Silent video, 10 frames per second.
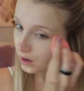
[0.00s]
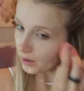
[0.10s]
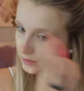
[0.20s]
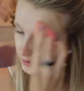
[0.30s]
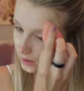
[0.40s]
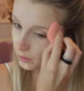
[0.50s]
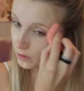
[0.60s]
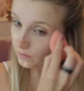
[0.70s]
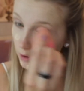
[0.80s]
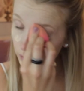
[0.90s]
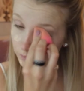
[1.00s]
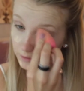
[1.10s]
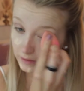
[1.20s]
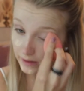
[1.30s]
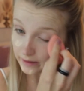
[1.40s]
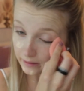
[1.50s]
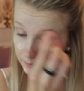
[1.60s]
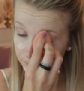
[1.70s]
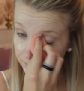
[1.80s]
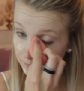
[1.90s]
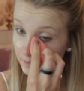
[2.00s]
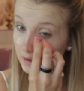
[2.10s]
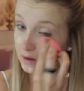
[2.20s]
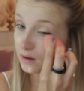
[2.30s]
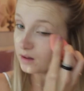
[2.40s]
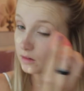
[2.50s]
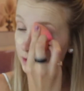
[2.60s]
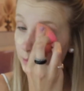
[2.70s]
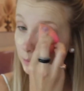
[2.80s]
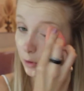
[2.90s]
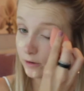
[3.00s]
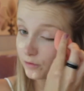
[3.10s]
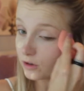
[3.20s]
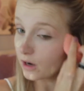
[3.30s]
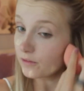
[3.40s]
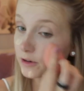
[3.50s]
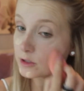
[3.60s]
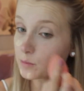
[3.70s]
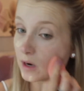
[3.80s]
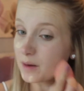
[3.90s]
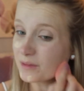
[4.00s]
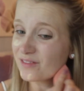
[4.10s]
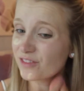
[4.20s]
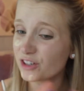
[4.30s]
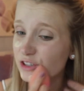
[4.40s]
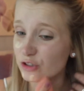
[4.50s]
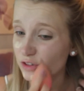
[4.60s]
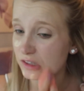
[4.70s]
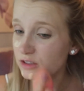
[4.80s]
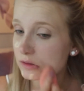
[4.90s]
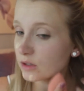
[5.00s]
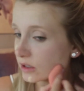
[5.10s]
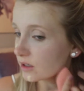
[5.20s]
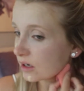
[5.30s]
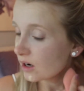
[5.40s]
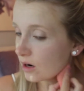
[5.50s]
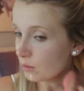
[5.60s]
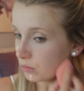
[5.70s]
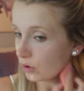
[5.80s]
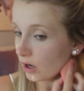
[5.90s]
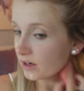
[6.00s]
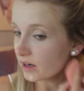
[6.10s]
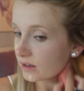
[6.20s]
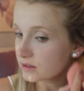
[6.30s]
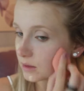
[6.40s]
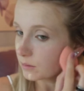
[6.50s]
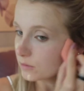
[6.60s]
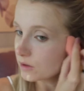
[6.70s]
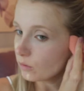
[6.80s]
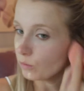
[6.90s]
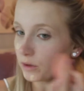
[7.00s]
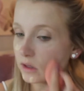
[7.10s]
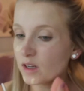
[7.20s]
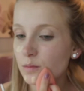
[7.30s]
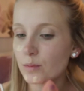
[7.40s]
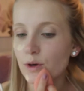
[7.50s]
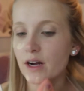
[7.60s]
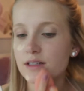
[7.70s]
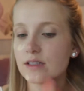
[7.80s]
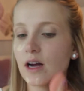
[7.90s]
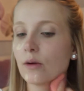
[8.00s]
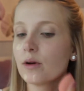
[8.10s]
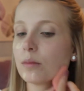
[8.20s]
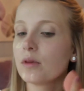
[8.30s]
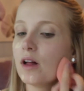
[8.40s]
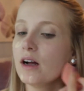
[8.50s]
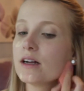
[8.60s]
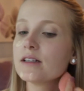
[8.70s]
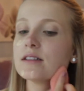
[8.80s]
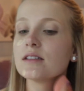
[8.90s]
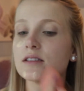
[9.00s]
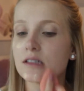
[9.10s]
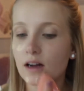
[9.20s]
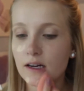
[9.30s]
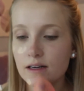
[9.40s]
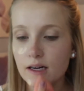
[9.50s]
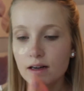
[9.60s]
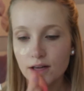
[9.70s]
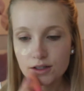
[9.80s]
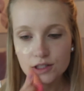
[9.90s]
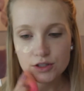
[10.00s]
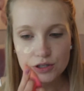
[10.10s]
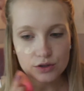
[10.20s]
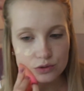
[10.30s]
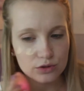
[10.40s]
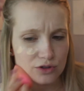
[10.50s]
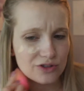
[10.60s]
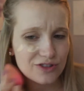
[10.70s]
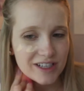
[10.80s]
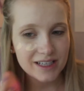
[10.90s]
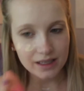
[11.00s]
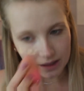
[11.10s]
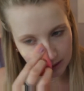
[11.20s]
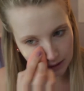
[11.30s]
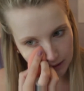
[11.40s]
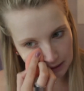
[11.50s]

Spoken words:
I think I would have hoped for like a little bit more full coverage, but I mean, for a drugstore product, I'm really impressed how it applies. It's not too streaky.